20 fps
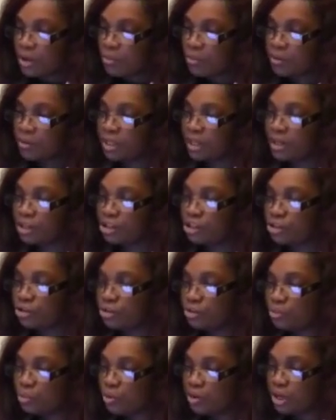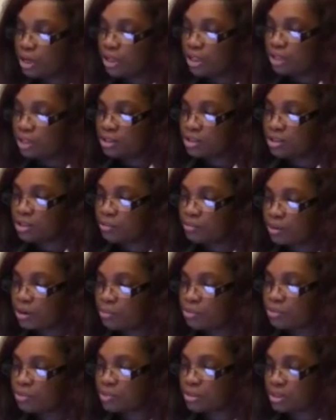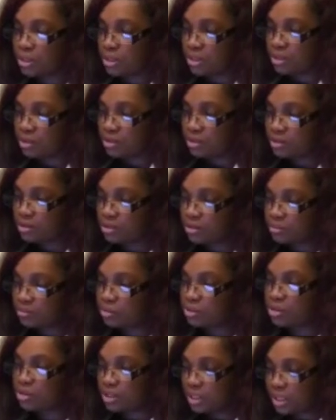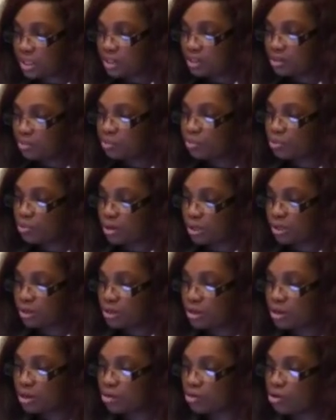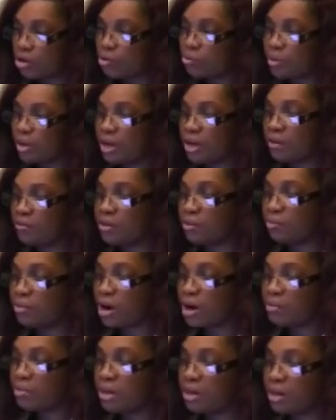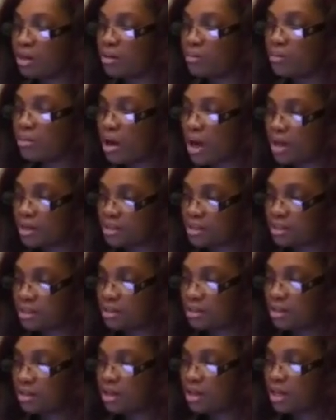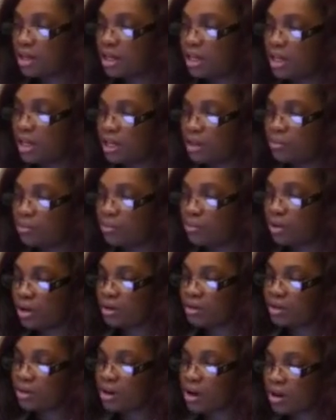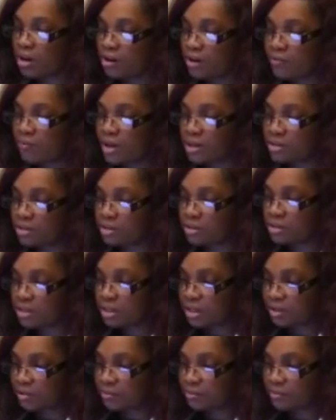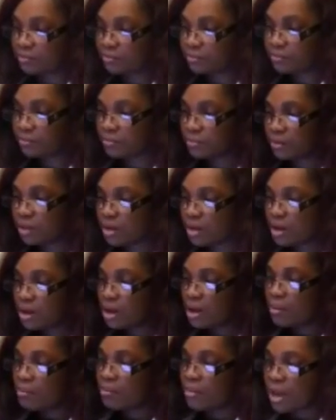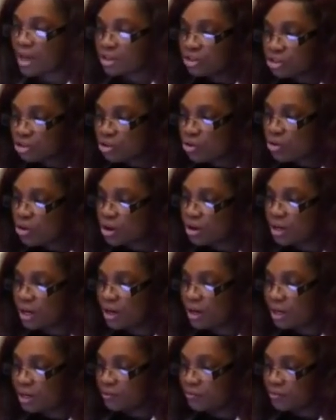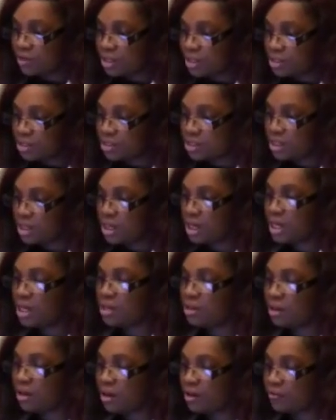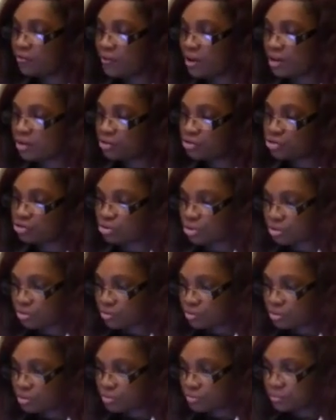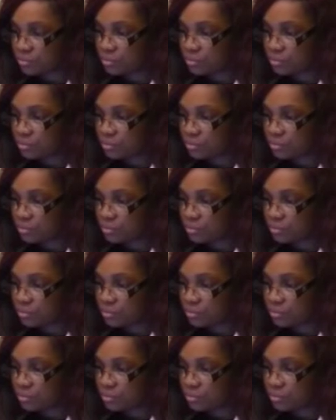with a 2.0% point lower rate of the primary composite endpoint of the cardiovascular death, major coronary events, and non-fatal strokes.